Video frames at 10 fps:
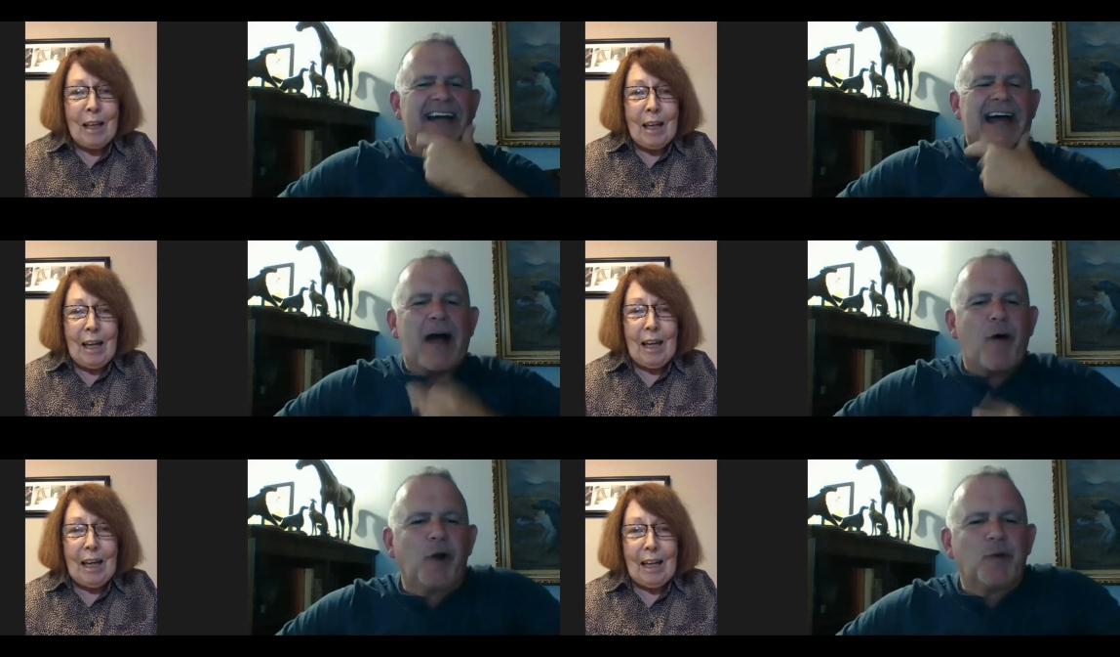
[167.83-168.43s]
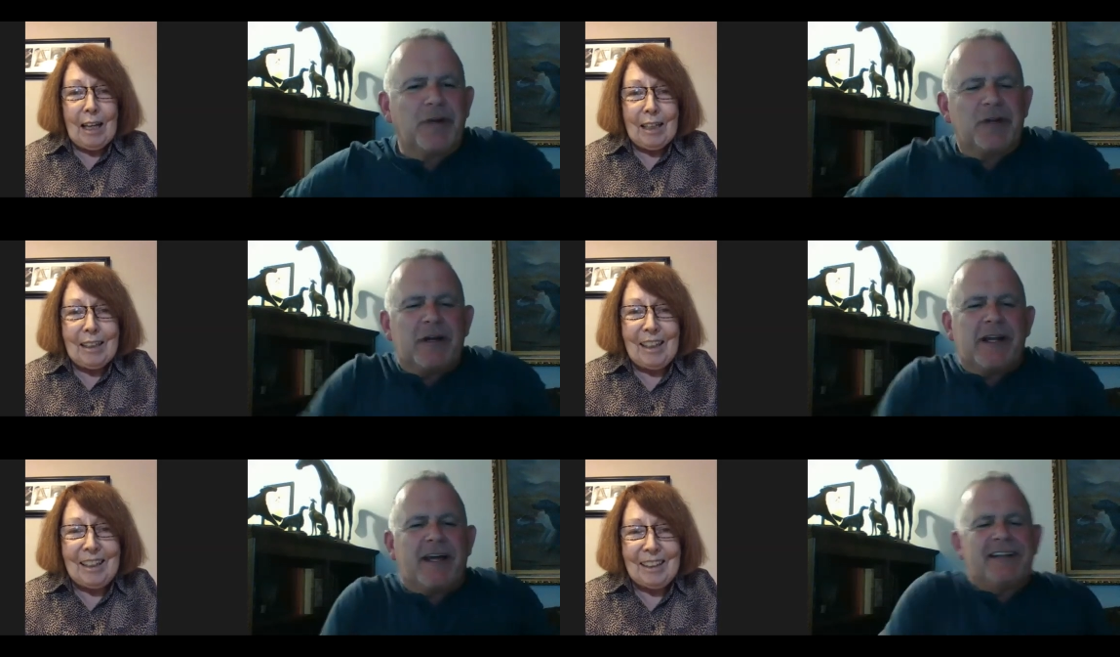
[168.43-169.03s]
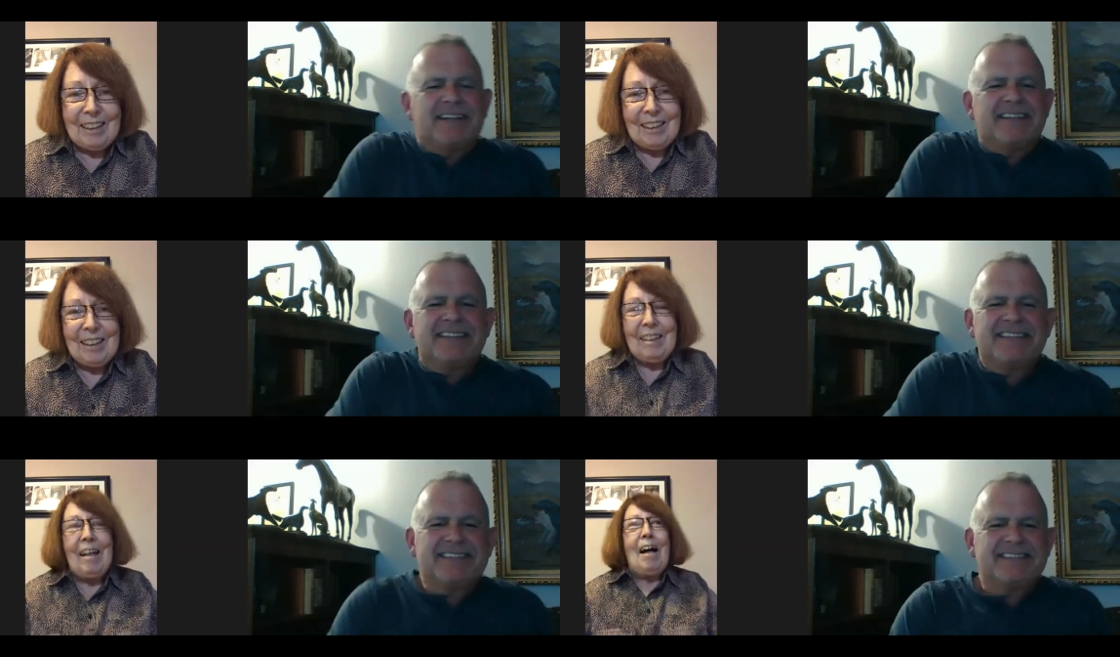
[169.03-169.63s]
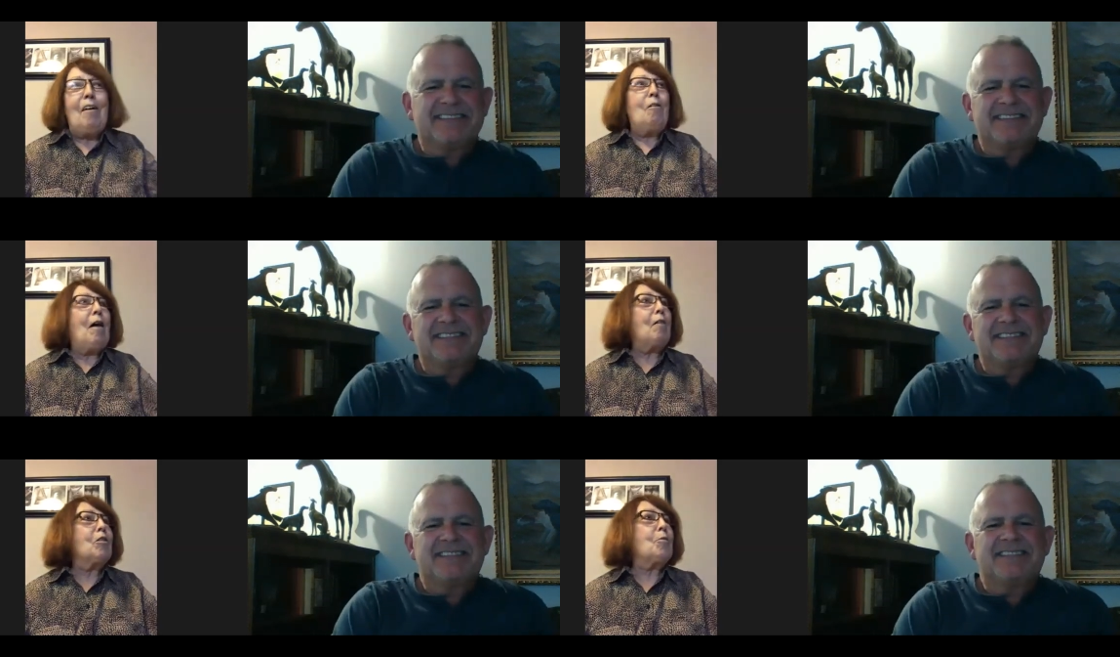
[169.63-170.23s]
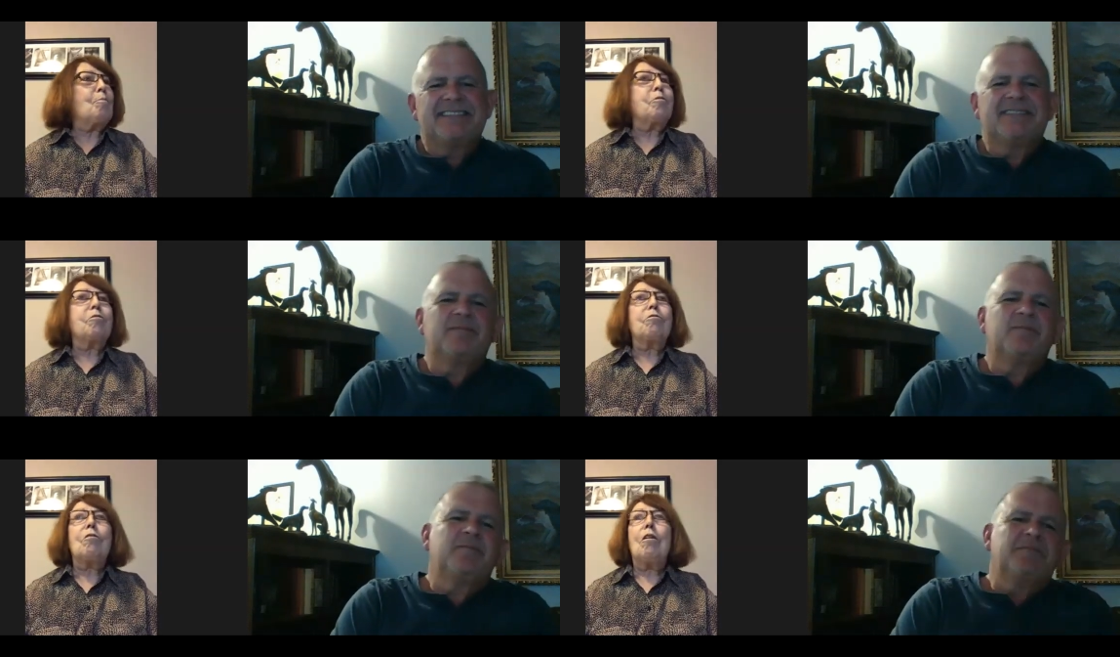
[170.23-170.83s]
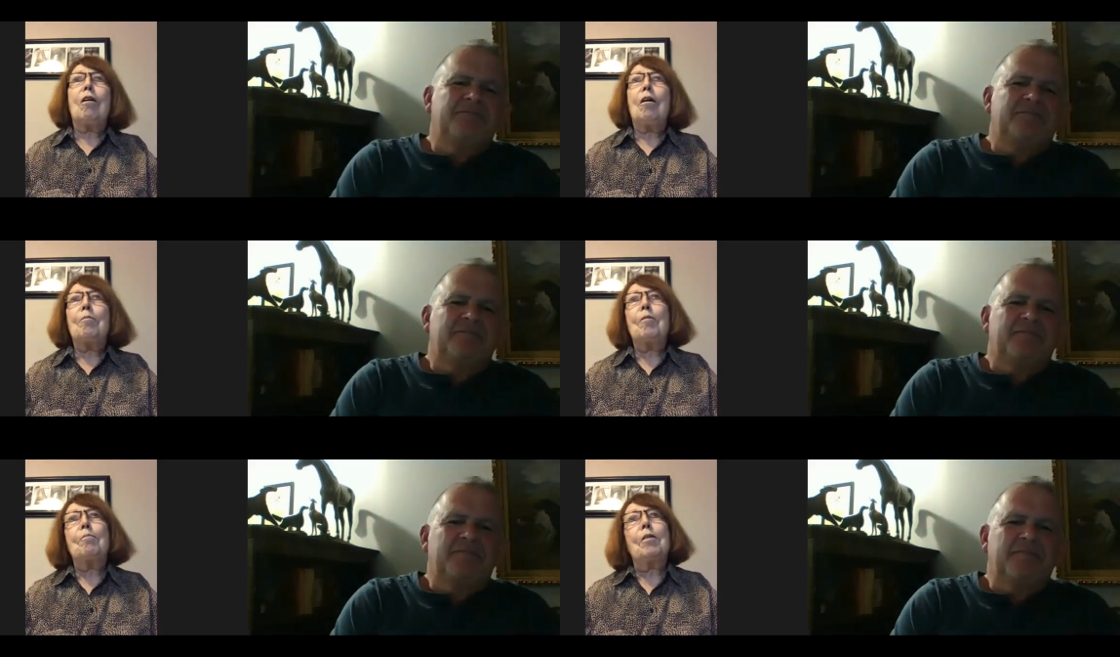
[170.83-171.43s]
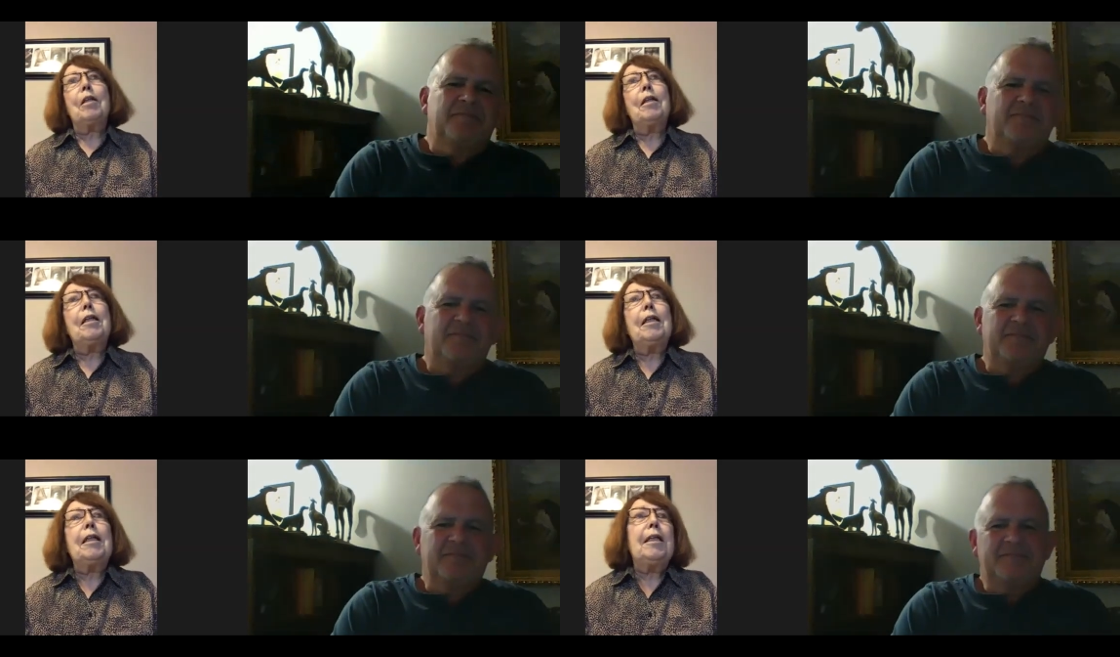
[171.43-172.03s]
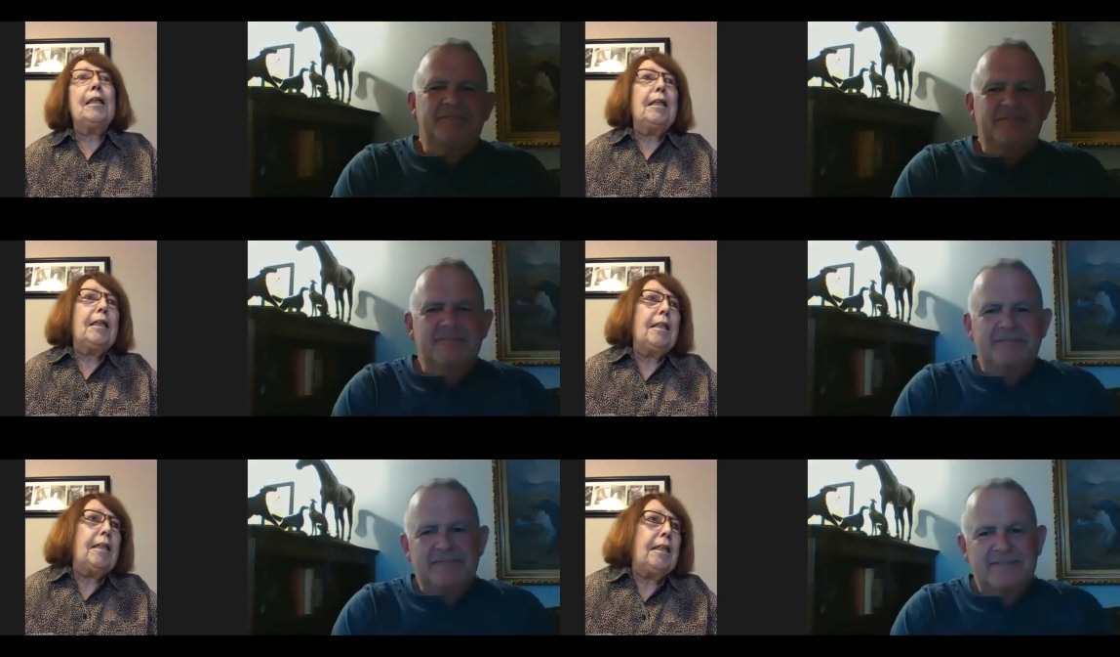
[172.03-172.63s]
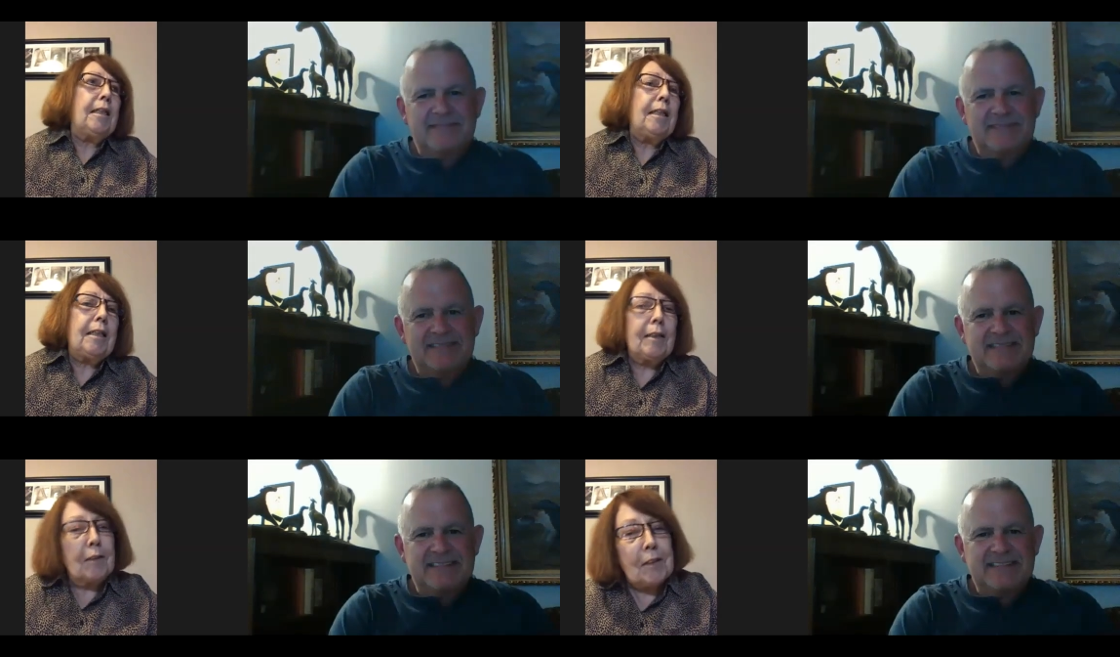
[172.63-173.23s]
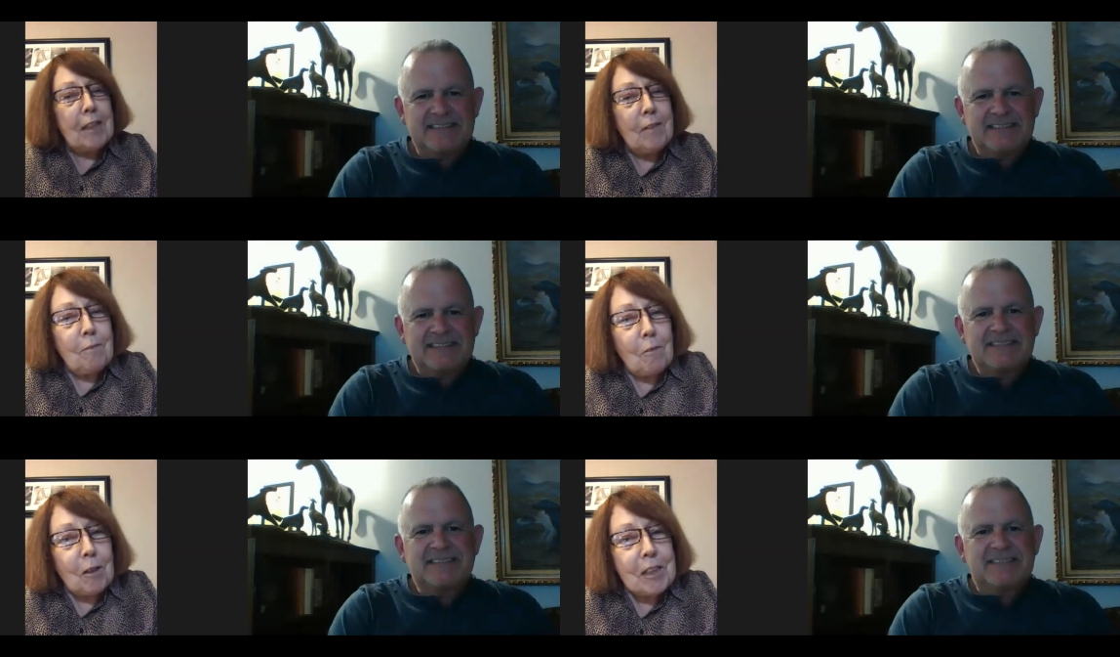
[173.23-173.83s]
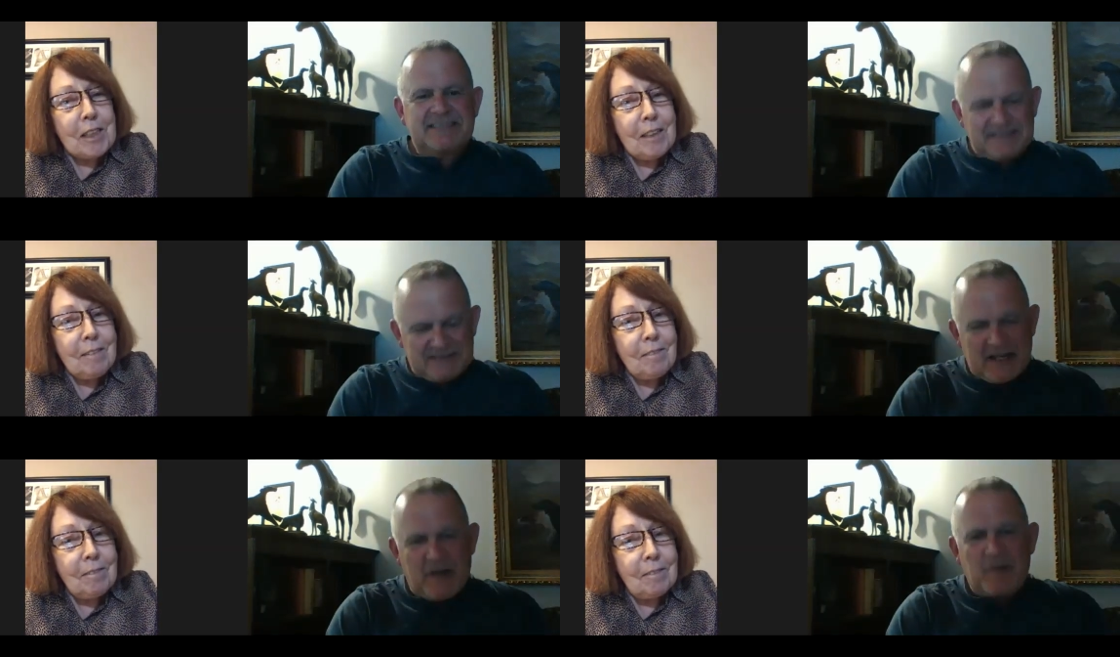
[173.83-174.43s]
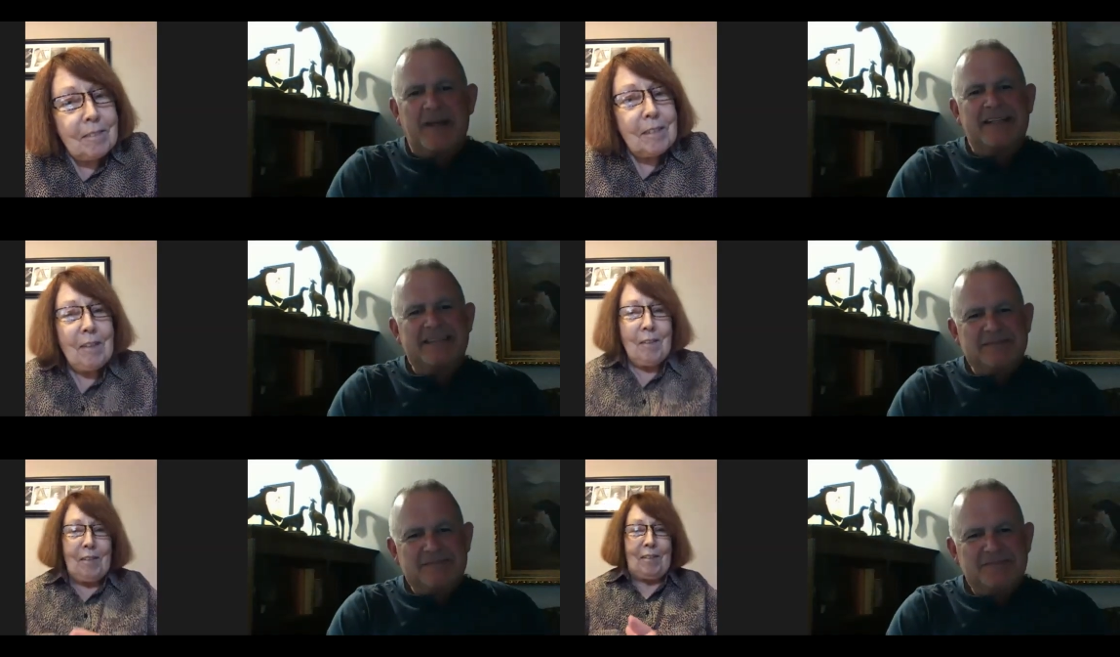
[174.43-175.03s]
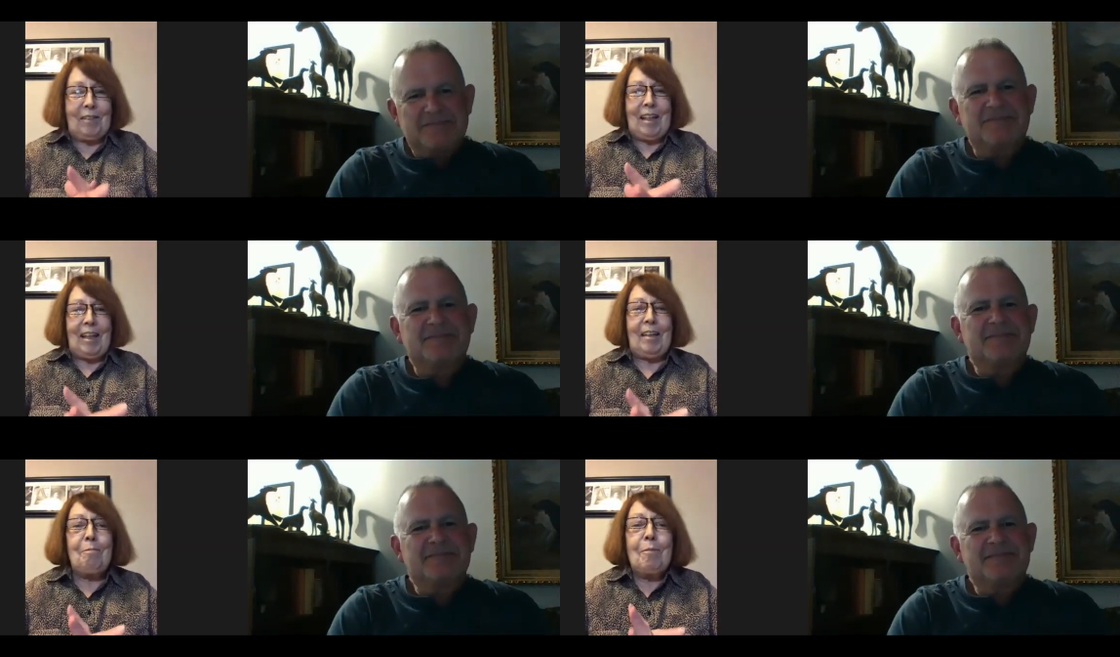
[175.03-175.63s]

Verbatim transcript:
Speaker 1: How and old were you, Elaine?
Speaker 2: Oh, I was probably 13, 14. Okay.